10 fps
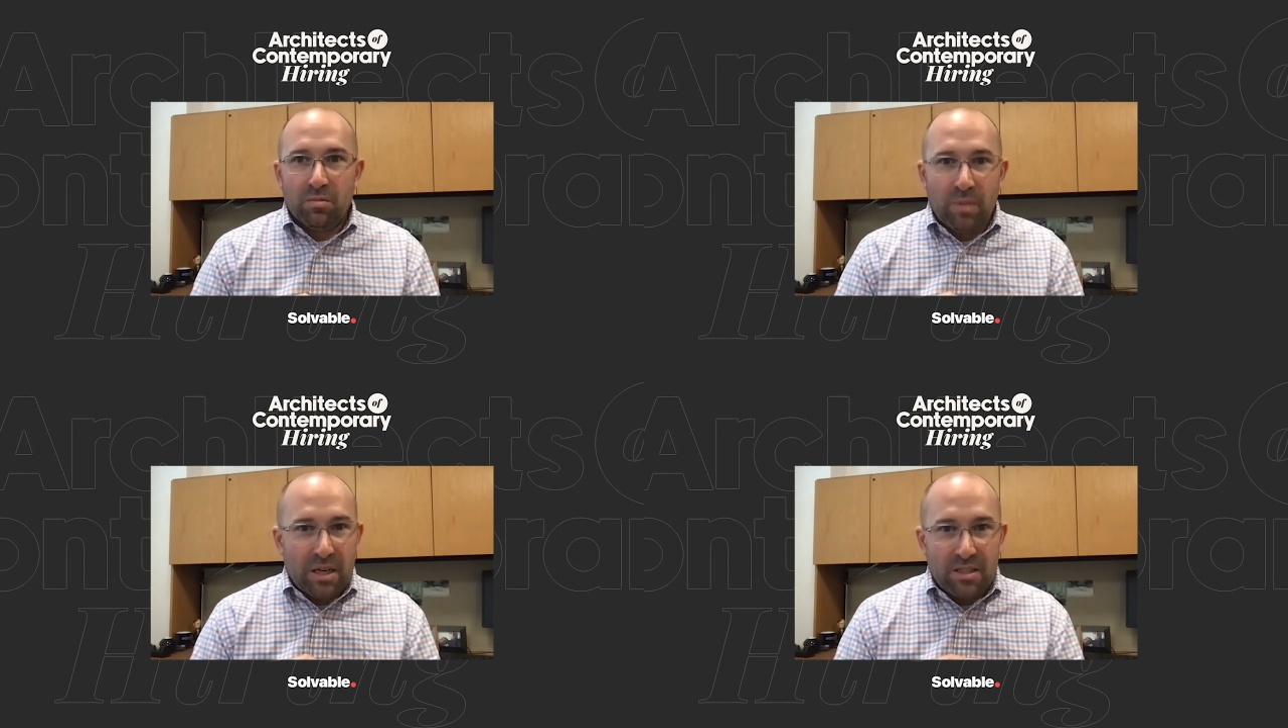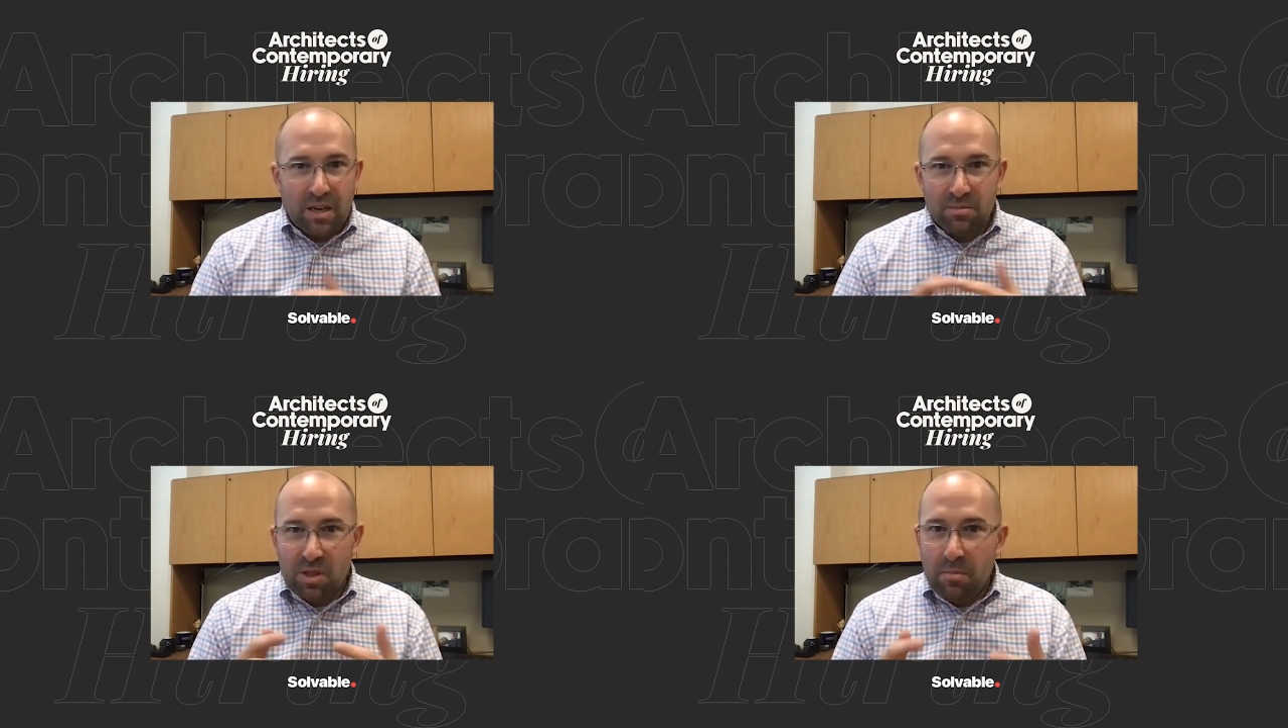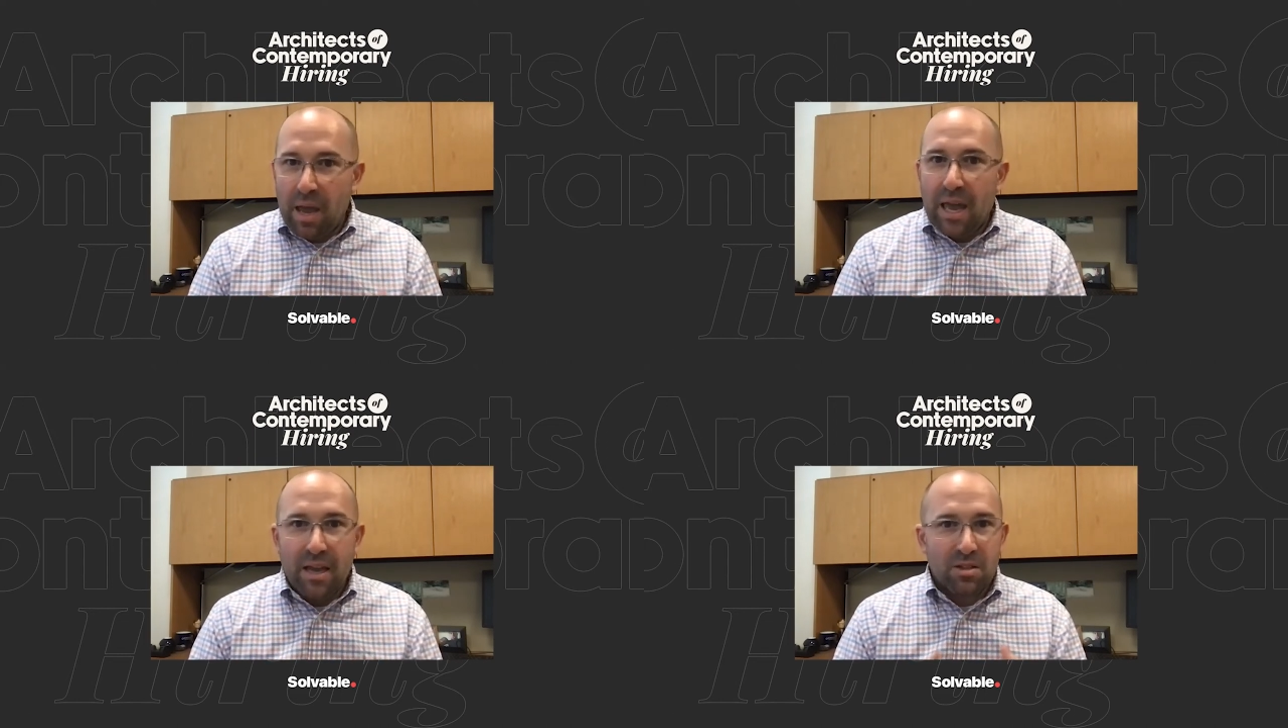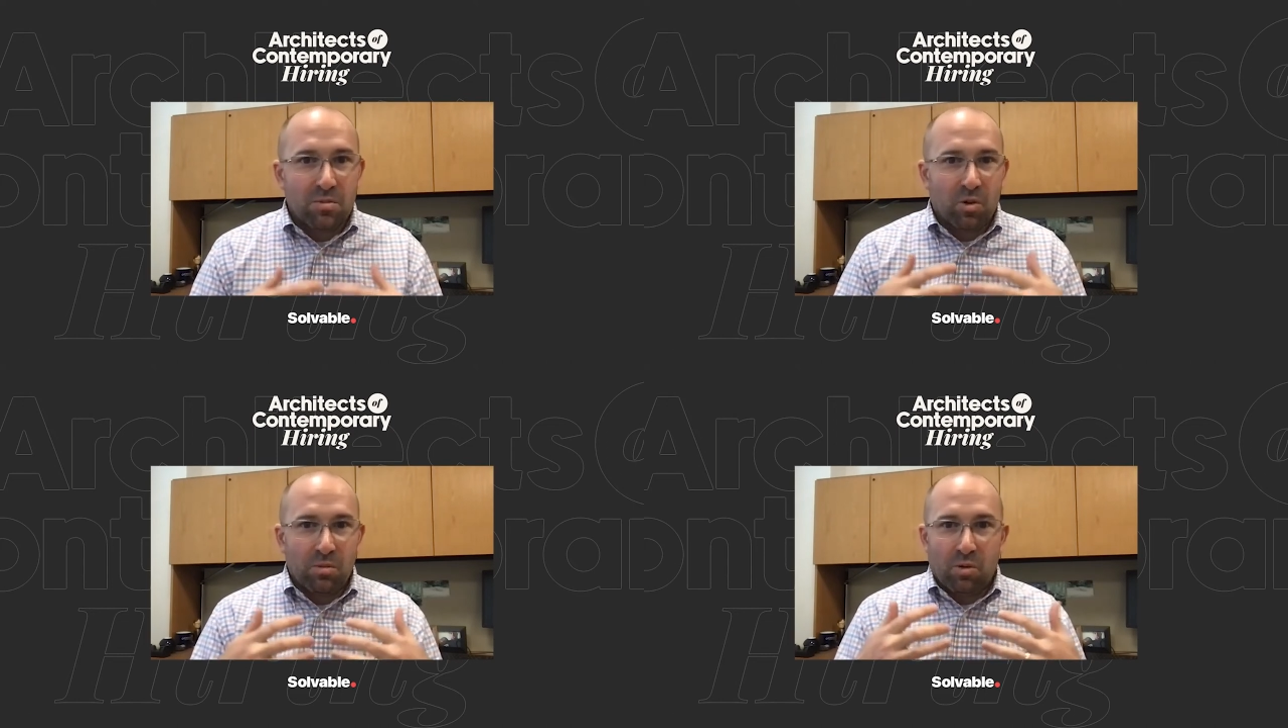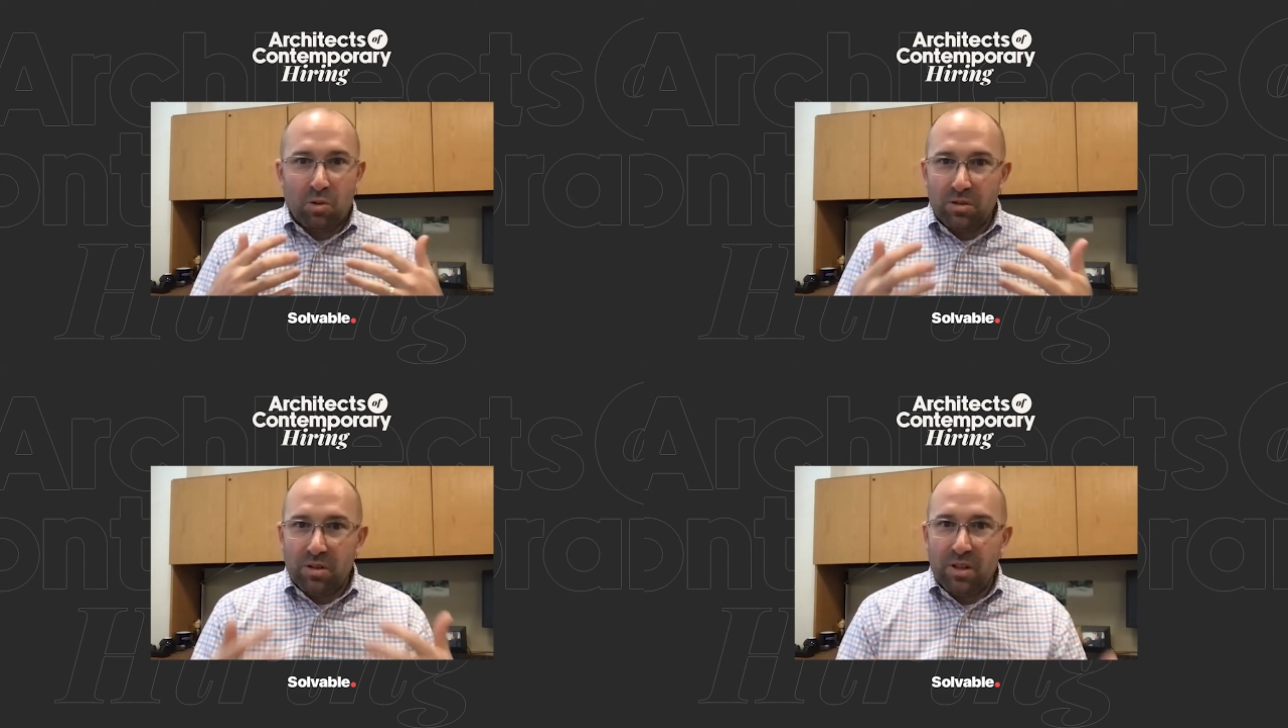many times than pay. It's more
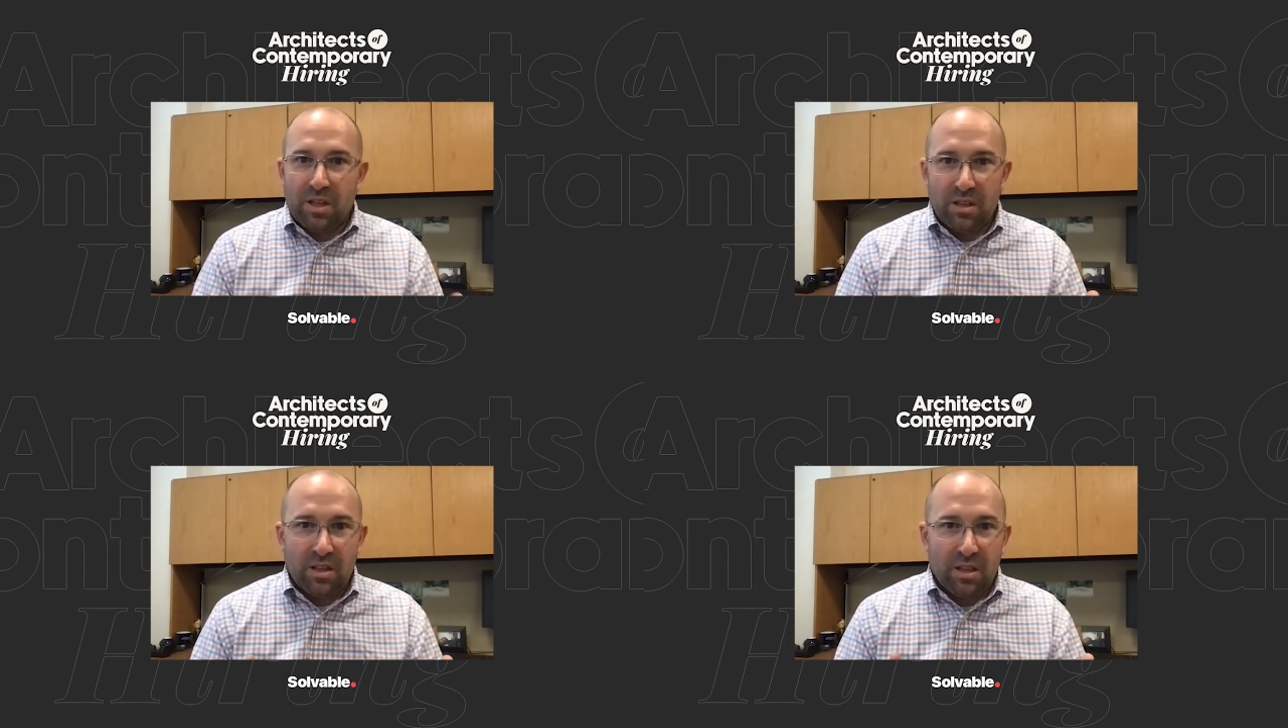important than